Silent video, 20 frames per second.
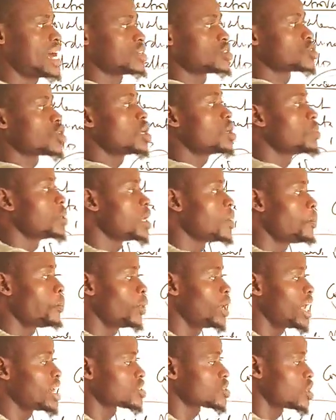are soluble in
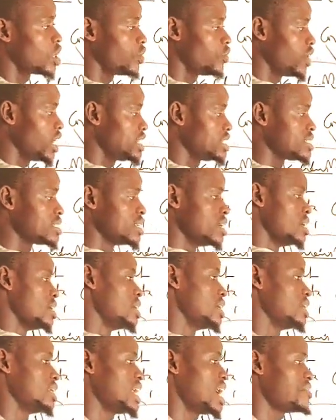polar solvents.
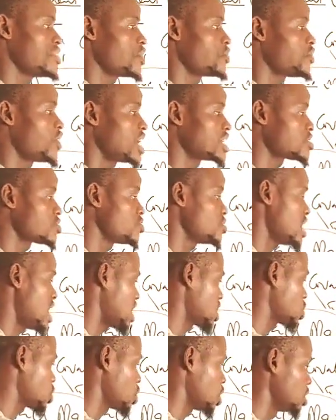They have a fast
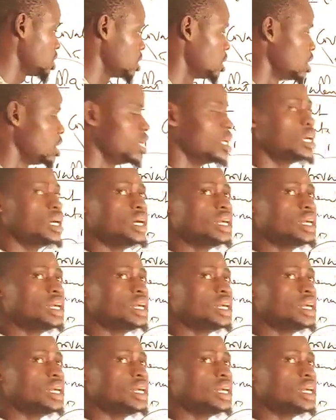reaction.